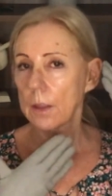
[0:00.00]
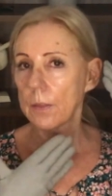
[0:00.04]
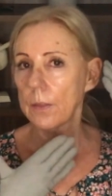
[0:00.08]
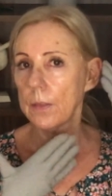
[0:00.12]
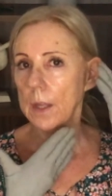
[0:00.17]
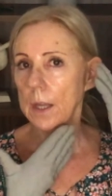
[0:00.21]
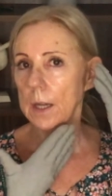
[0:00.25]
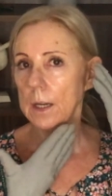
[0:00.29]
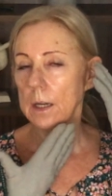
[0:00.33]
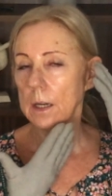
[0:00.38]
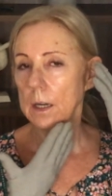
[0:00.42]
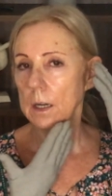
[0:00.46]

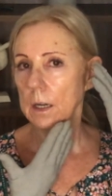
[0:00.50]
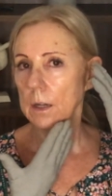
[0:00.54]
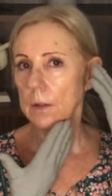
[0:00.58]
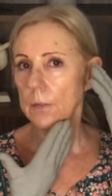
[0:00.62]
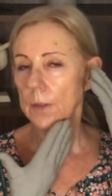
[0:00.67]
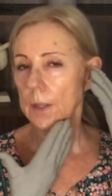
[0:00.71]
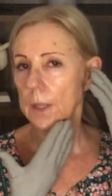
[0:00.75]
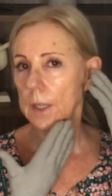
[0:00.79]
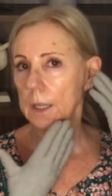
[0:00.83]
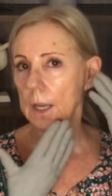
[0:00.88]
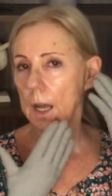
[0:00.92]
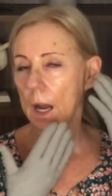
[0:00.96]
then
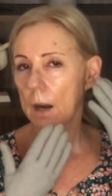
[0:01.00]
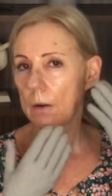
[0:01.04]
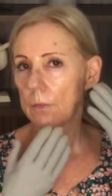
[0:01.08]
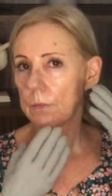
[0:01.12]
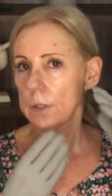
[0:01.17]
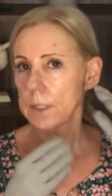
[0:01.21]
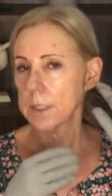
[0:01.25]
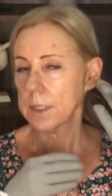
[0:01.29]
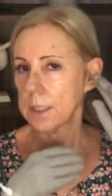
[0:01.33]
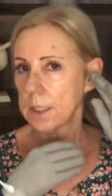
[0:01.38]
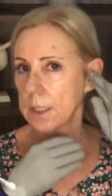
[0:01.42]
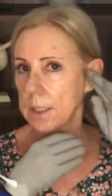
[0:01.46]
the
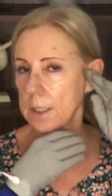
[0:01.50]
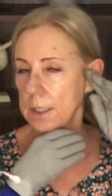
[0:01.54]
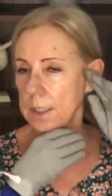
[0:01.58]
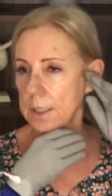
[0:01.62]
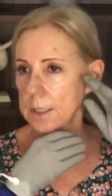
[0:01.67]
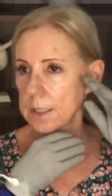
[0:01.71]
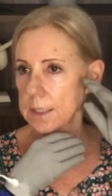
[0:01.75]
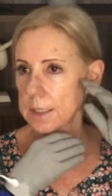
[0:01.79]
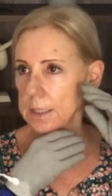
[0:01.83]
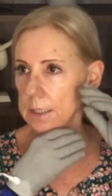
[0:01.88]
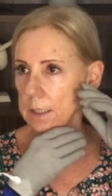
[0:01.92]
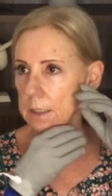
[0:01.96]
current
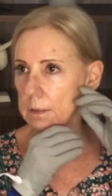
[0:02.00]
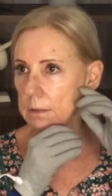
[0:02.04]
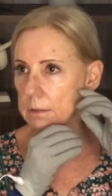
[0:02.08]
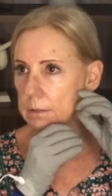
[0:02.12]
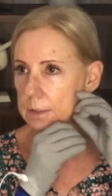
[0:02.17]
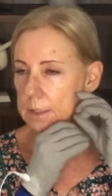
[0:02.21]
is